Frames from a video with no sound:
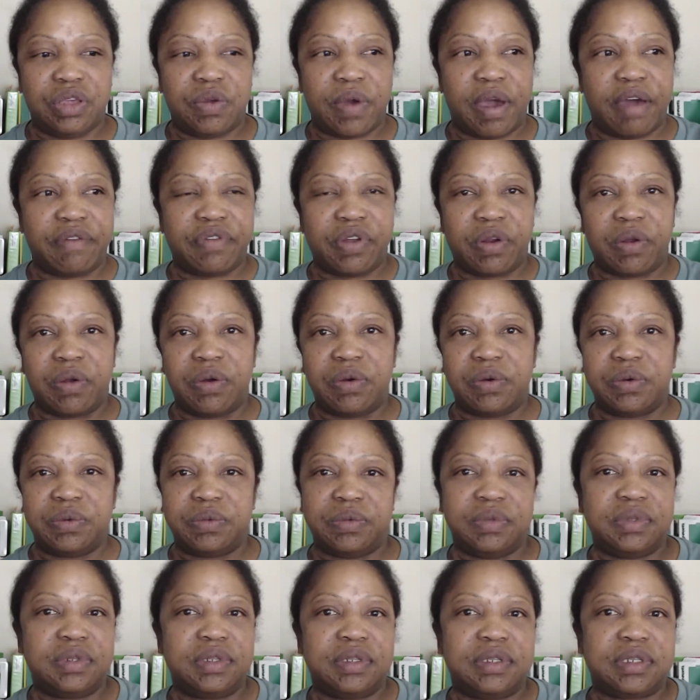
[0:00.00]
have your
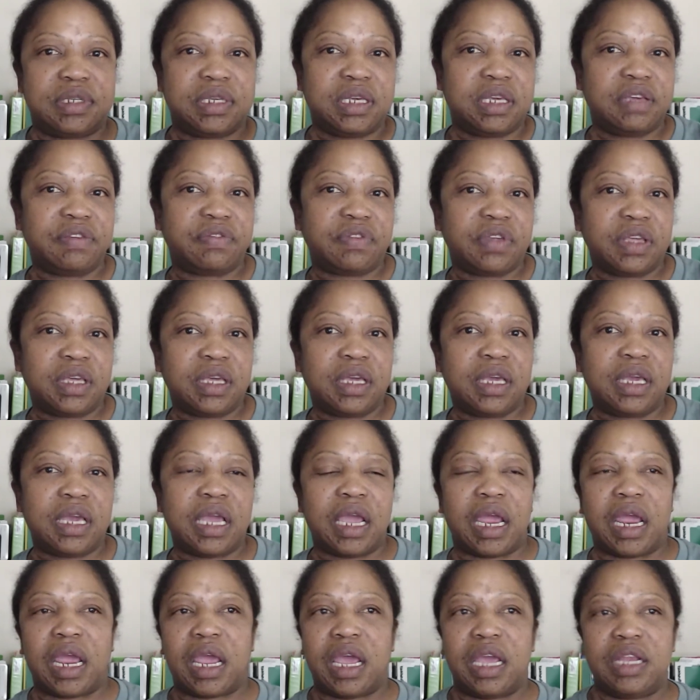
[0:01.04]
own
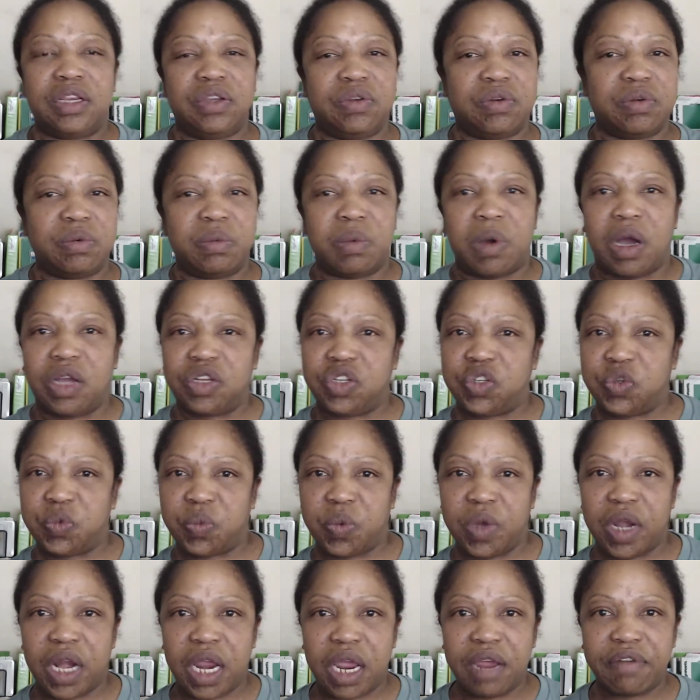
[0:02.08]
TV and you can watch
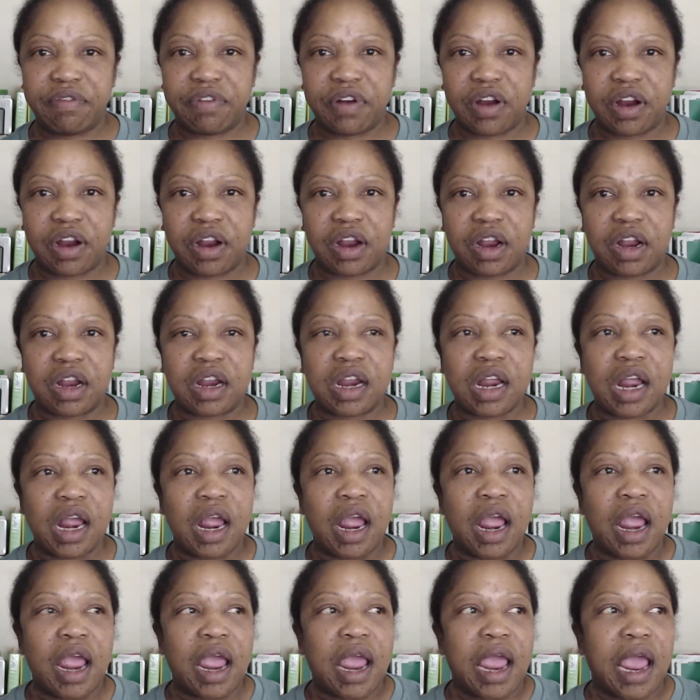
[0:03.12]
whatever.
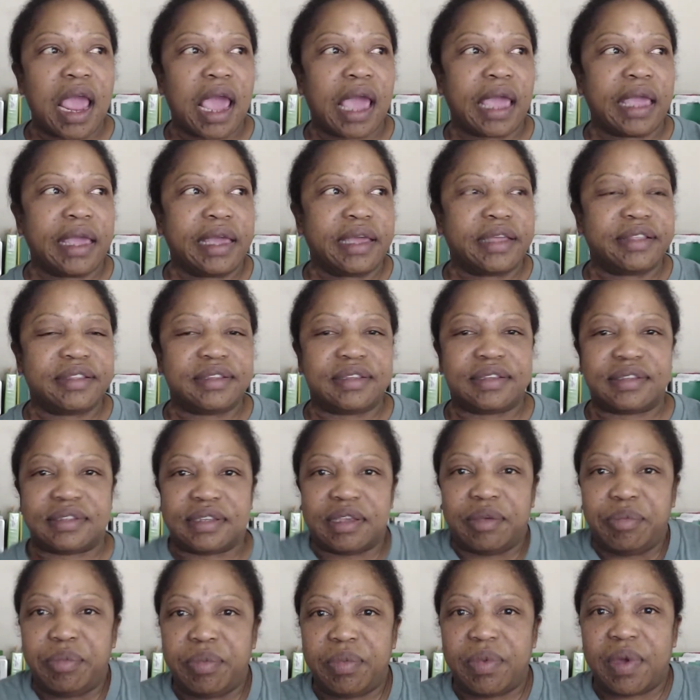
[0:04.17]
And
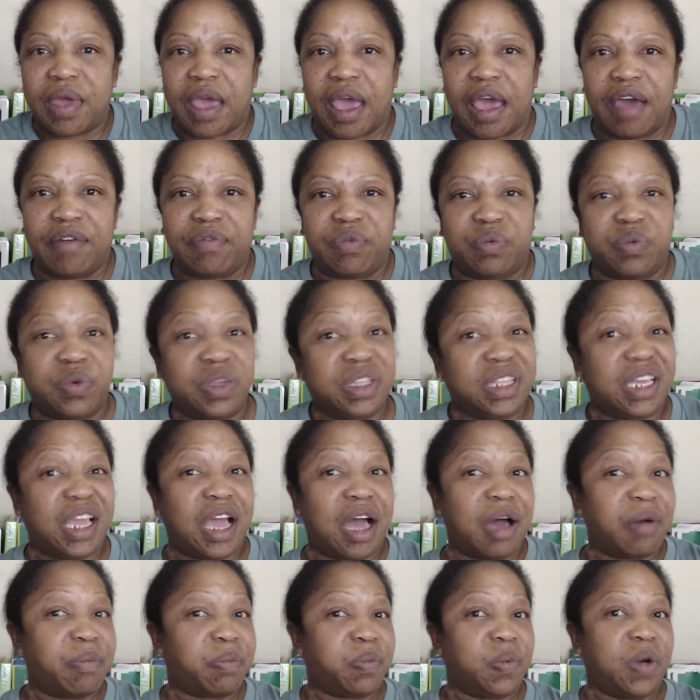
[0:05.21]
some have really
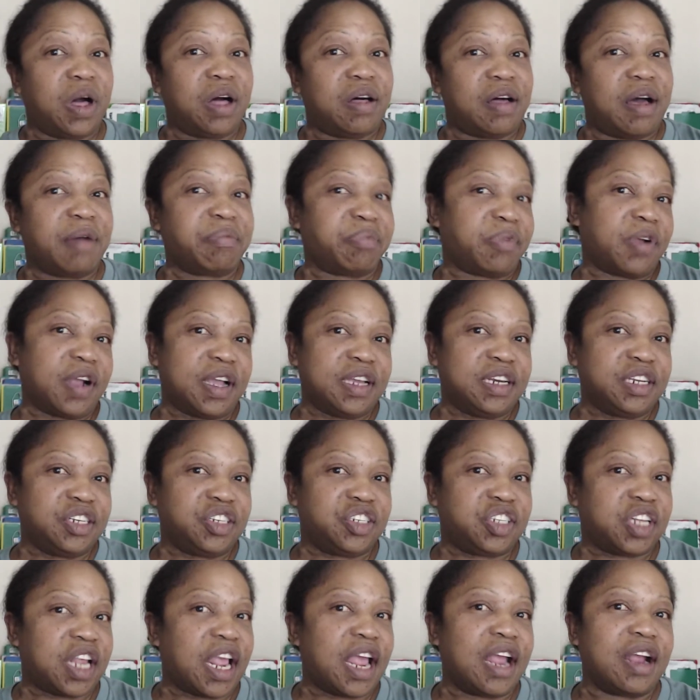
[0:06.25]
upgraded
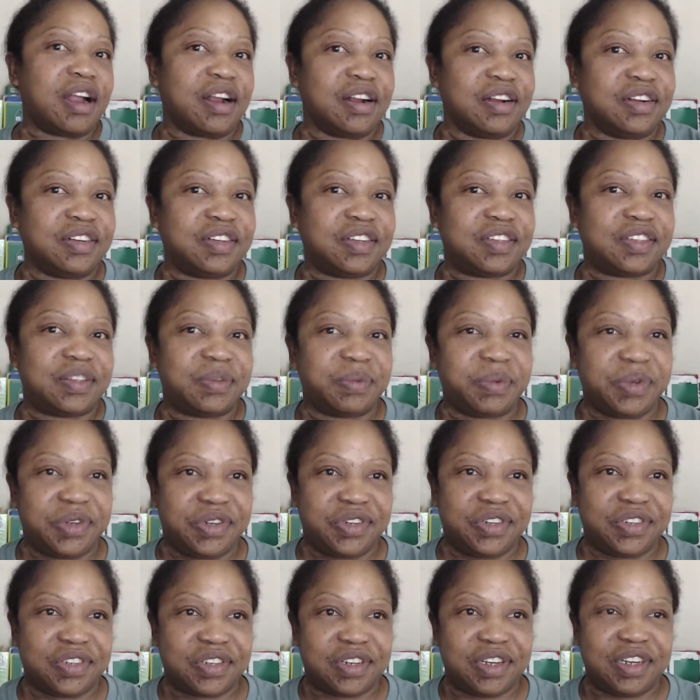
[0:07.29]
chairs,
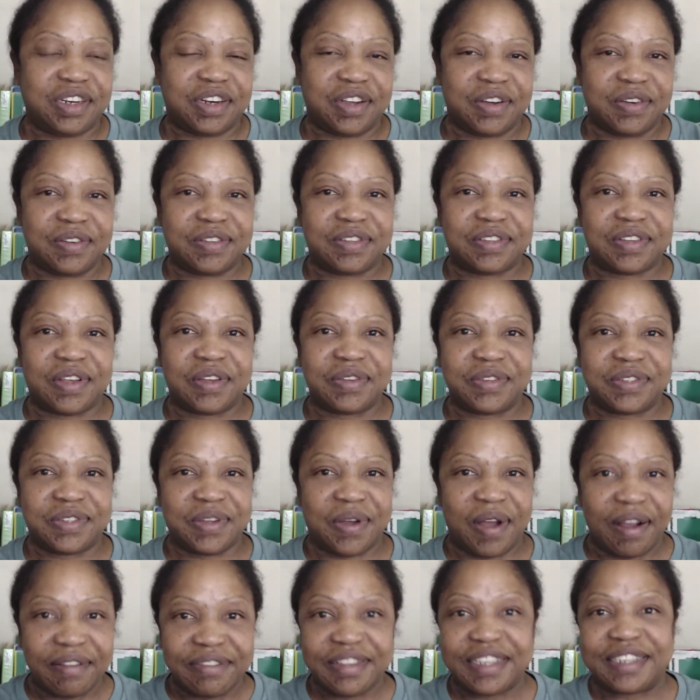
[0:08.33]
which, it's also
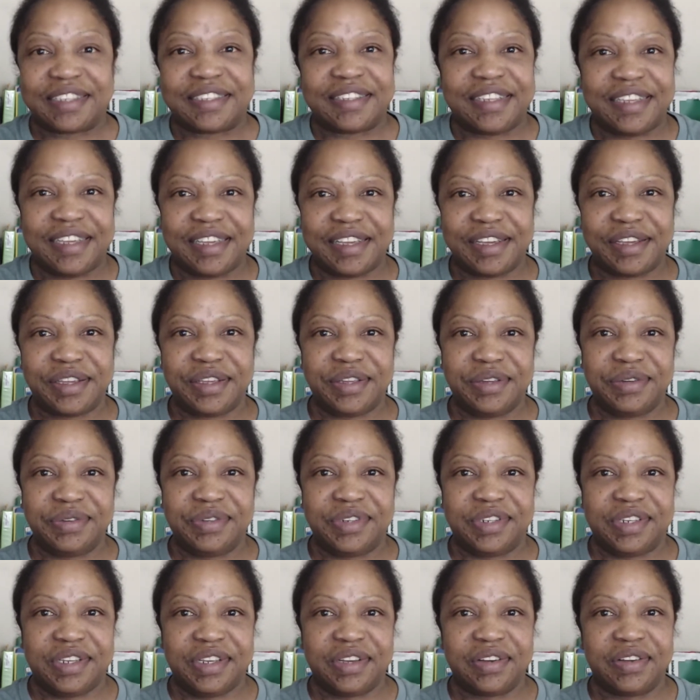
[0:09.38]
obviously a
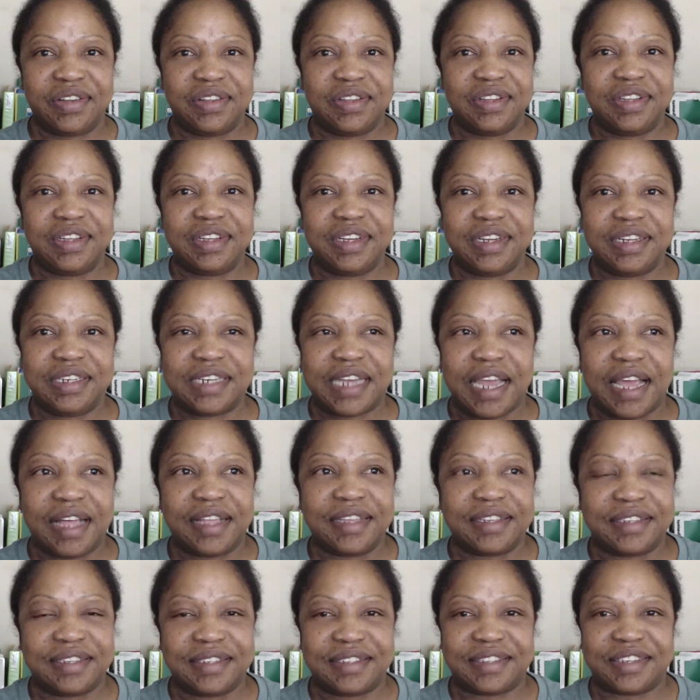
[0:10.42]
huge deal in
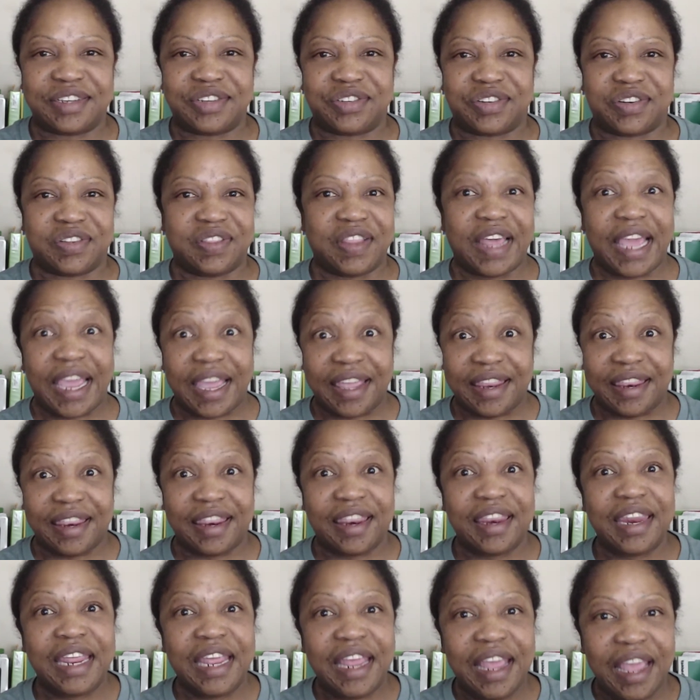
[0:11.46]
dialysis because you're laying
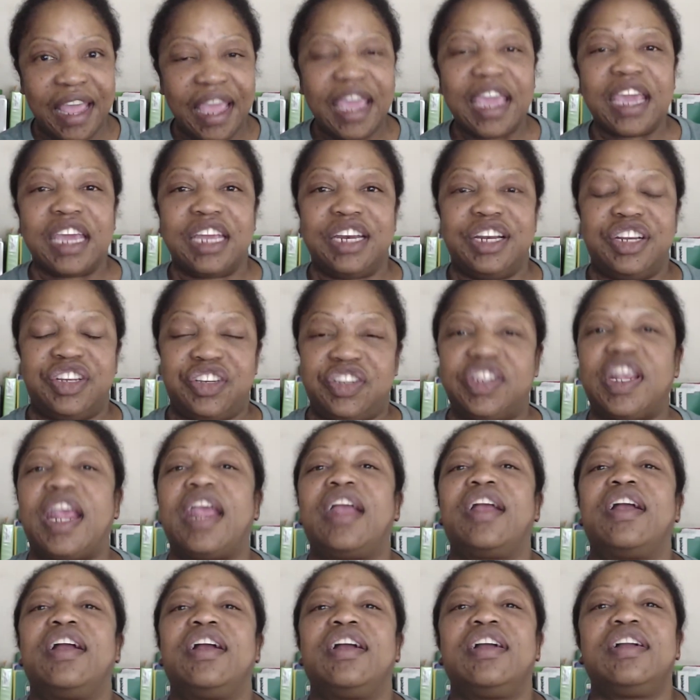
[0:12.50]
in a
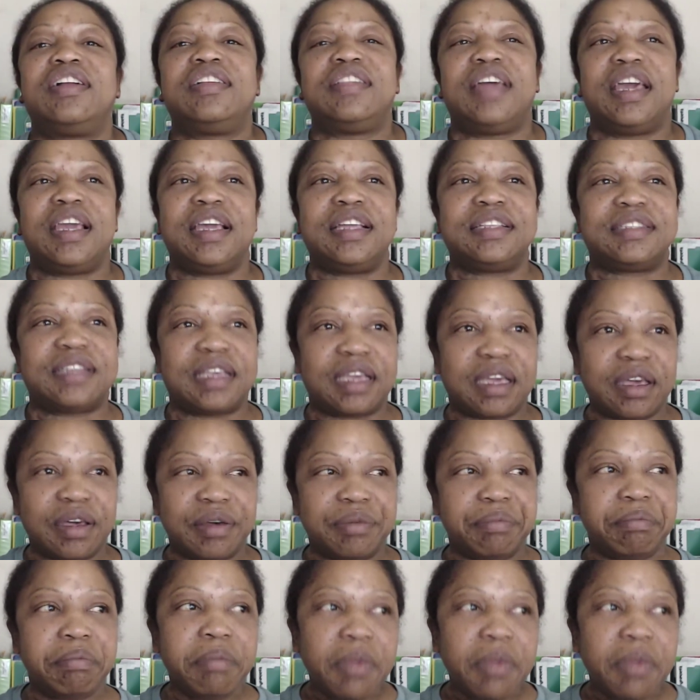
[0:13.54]
chair. Like, it's like a